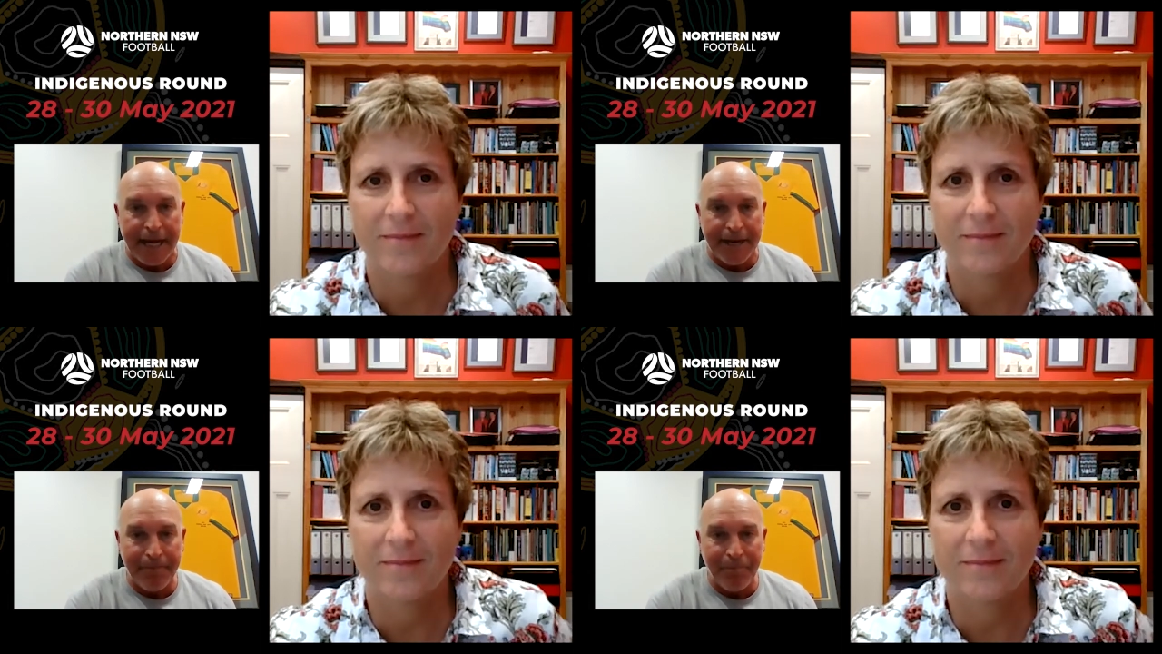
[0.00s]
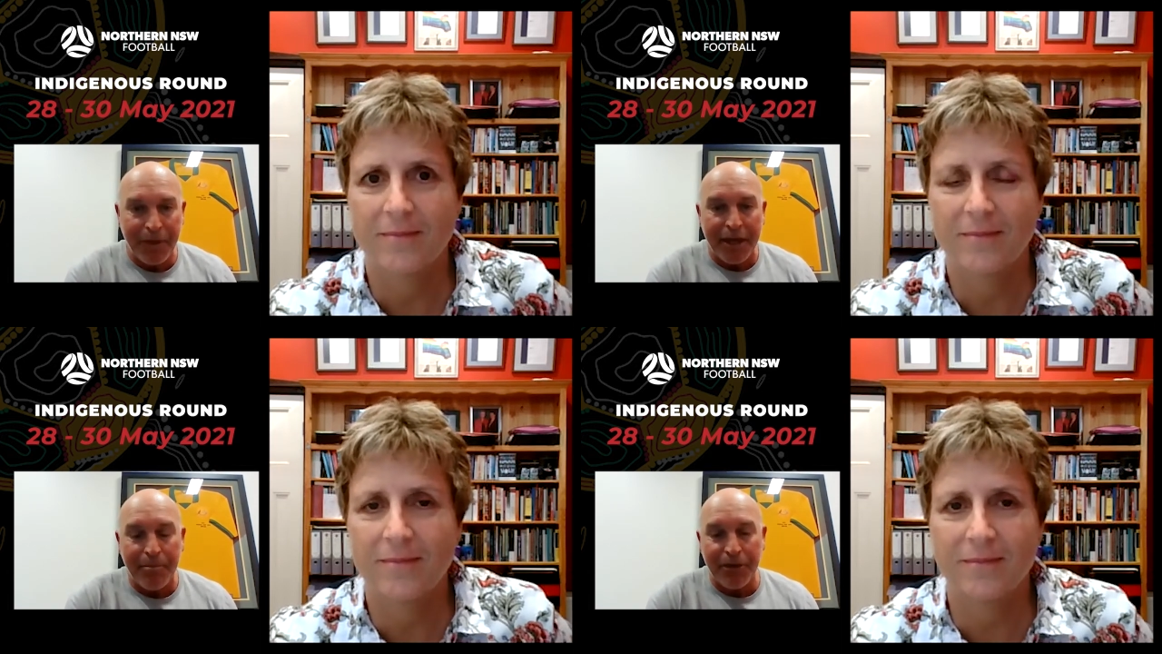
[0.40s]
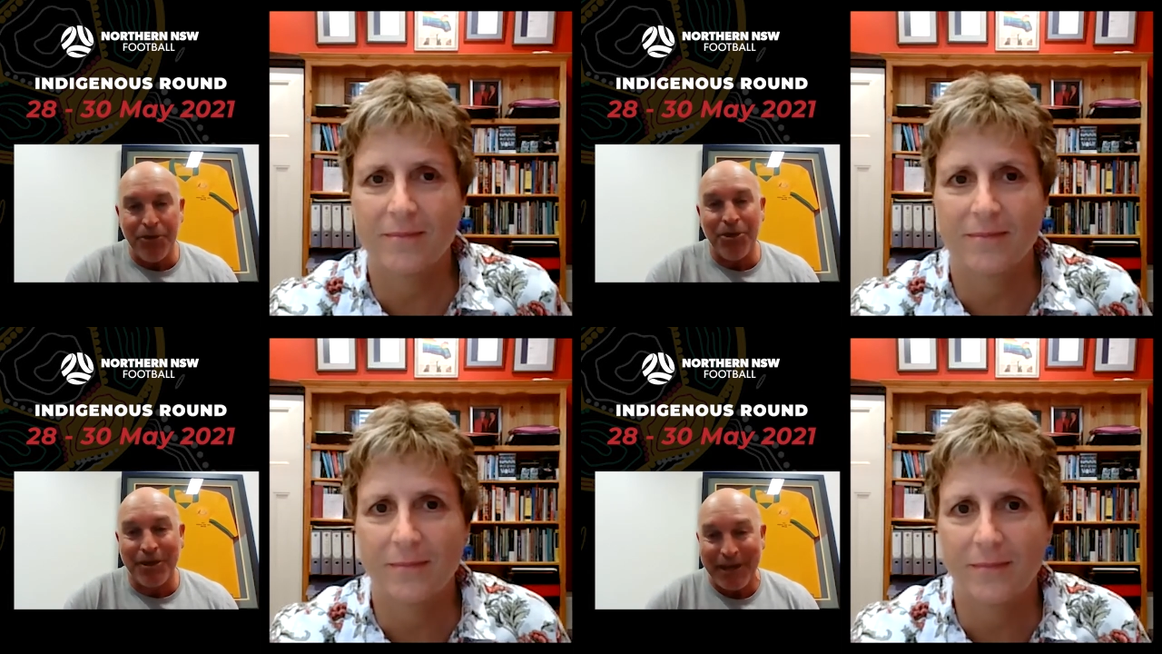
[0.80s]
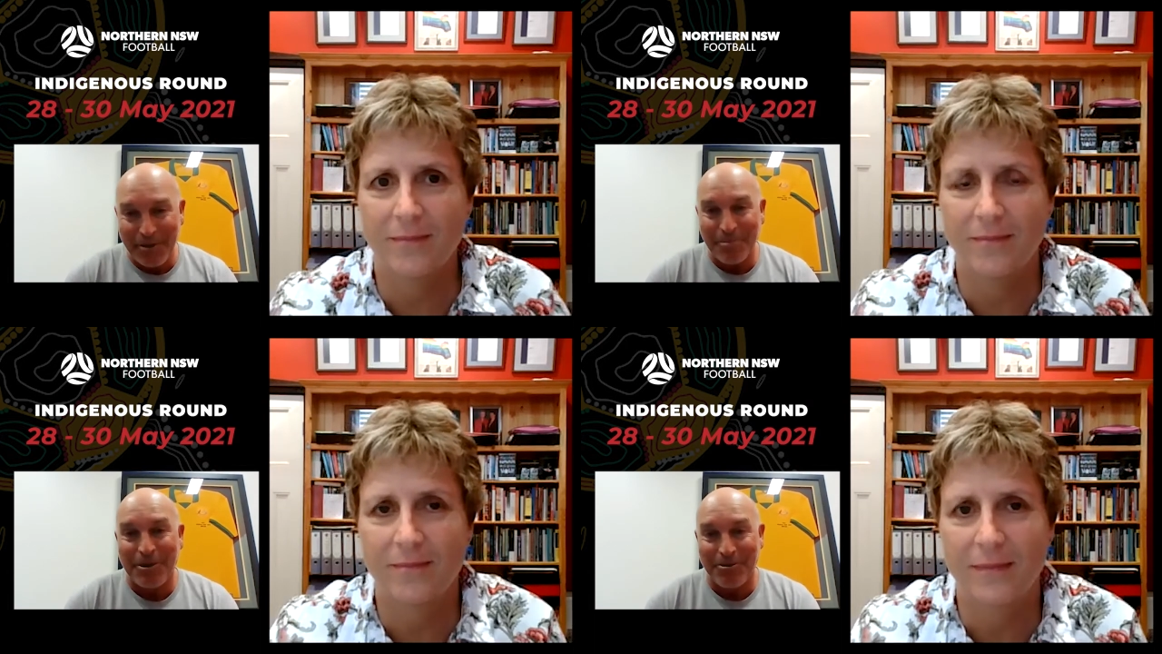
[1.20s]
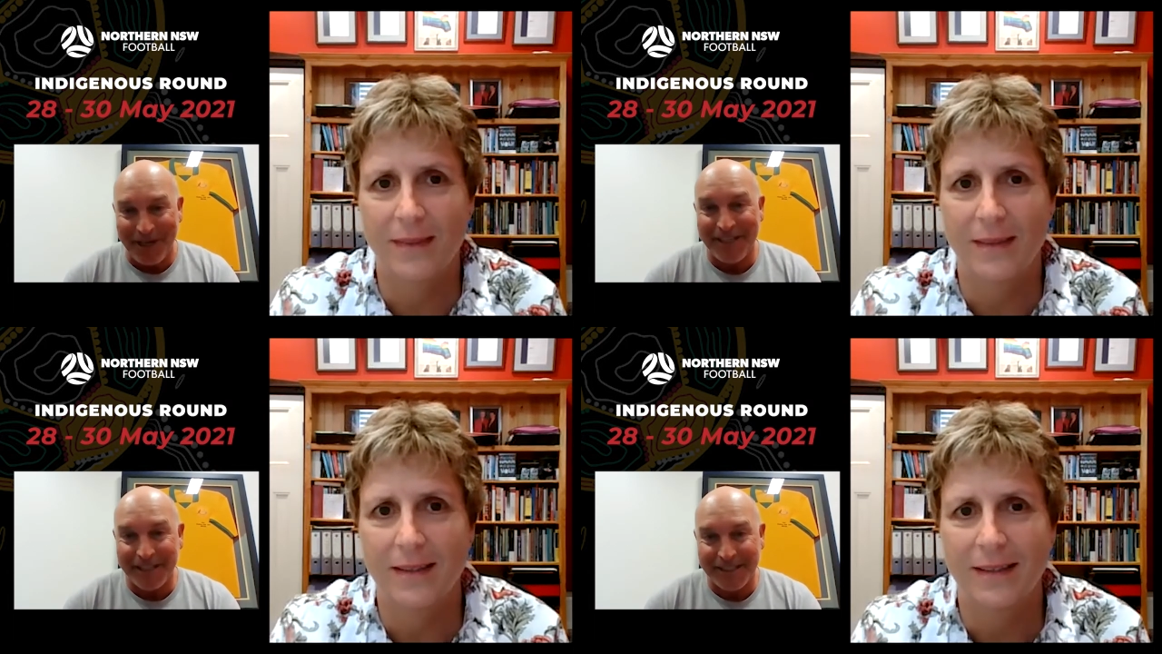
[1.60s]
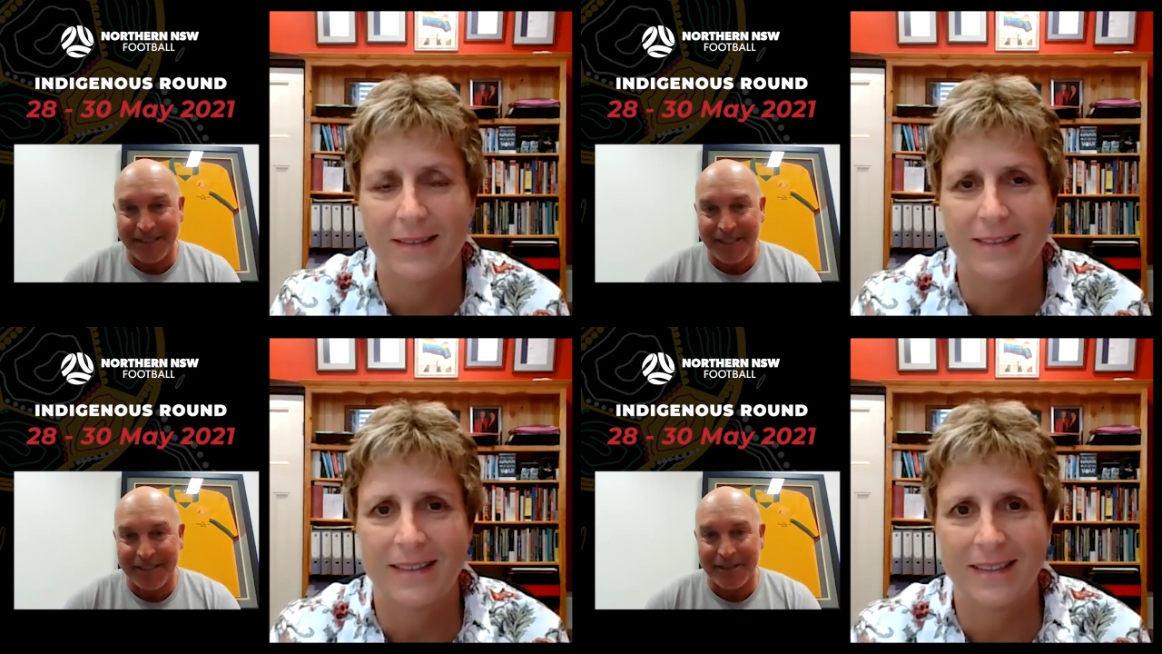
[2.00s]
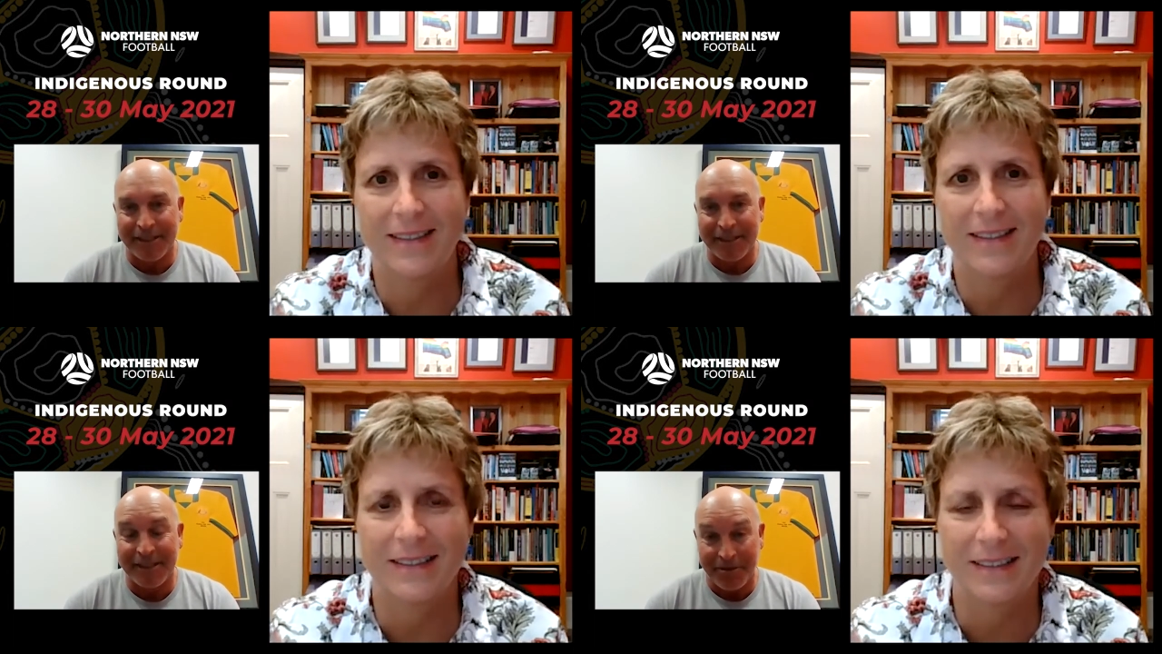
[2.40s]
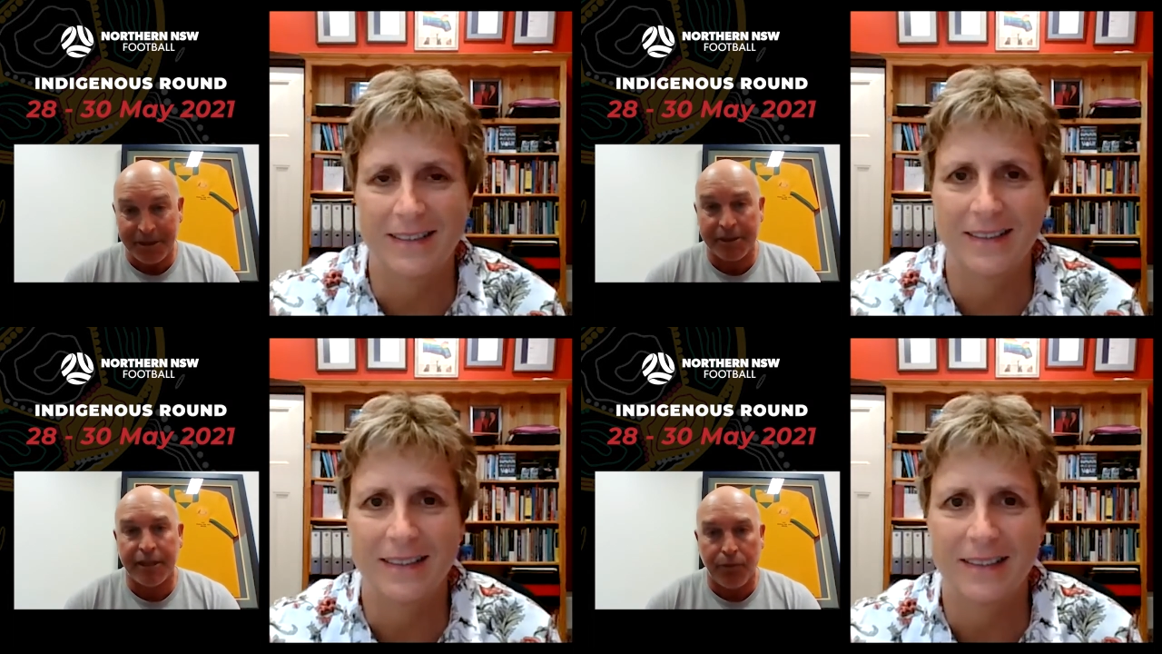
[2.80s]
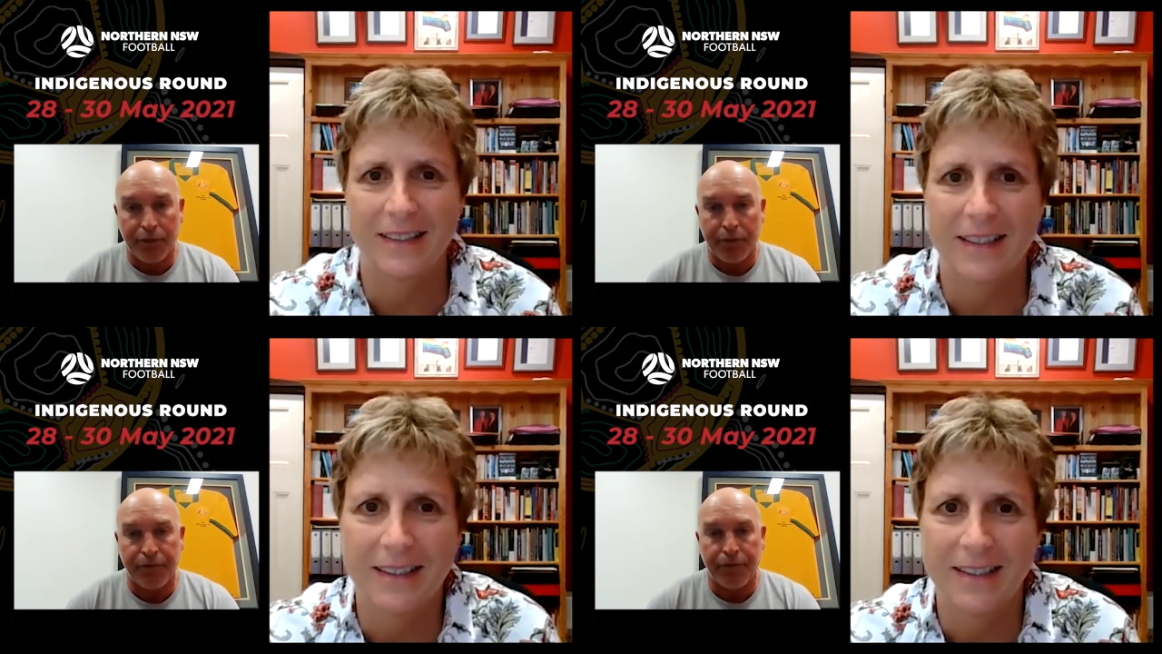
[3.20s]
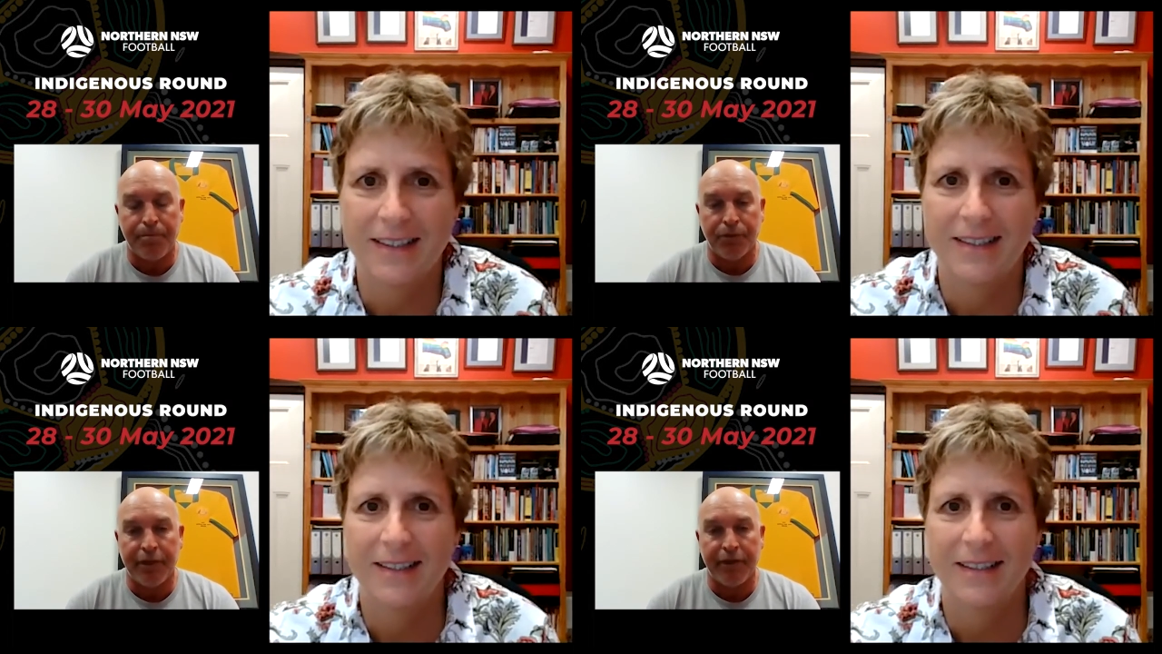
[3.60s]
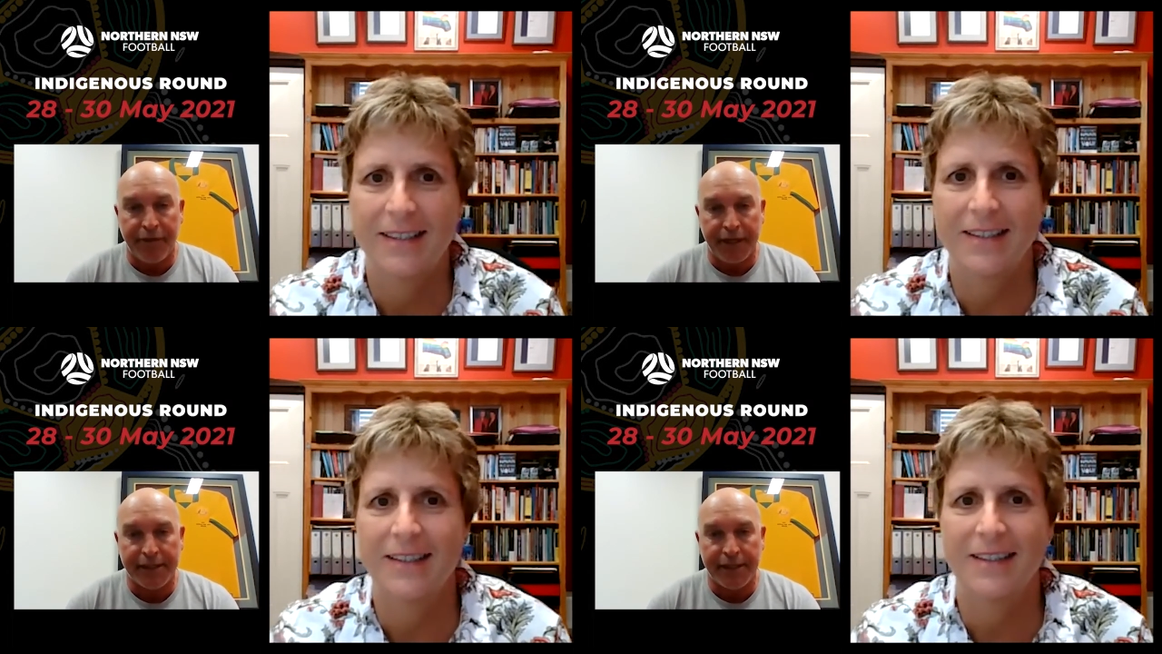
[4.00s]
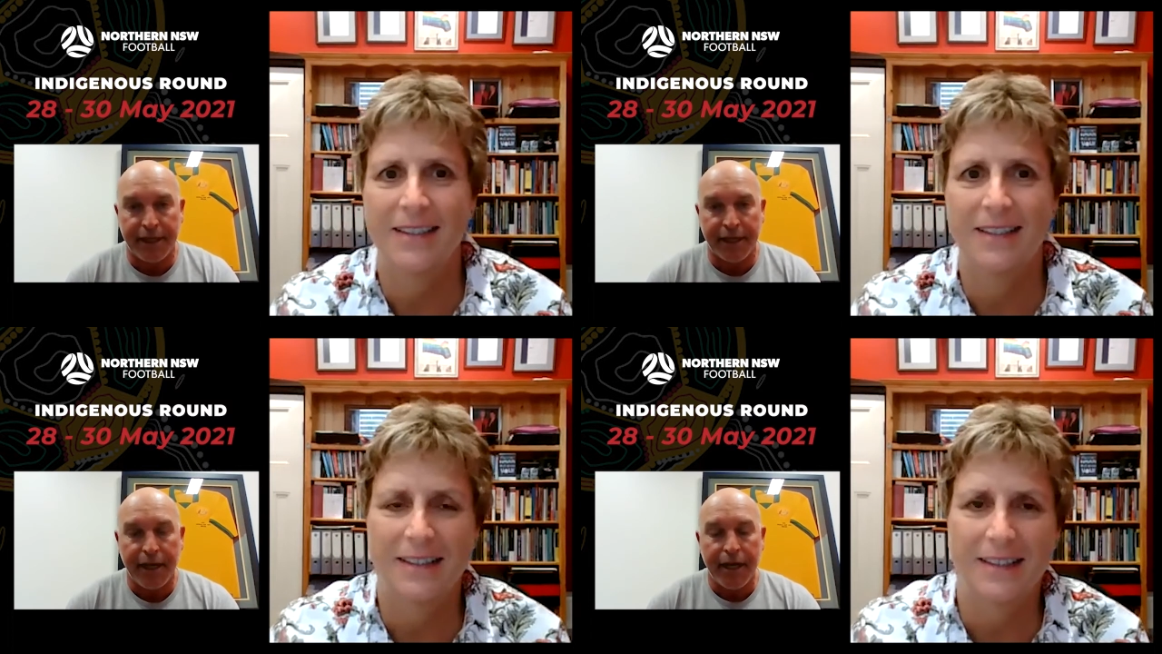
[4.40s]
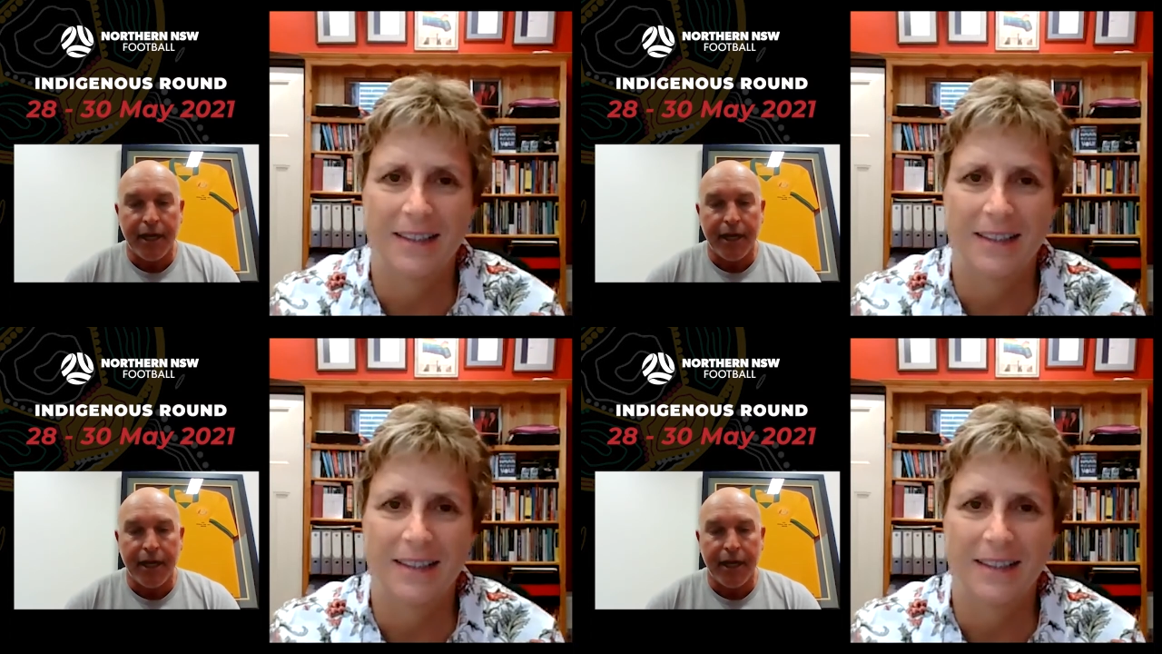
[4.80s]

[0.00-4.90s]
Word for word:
Speaker 1: um, but you can help correct us. Is it seriously worth football investing?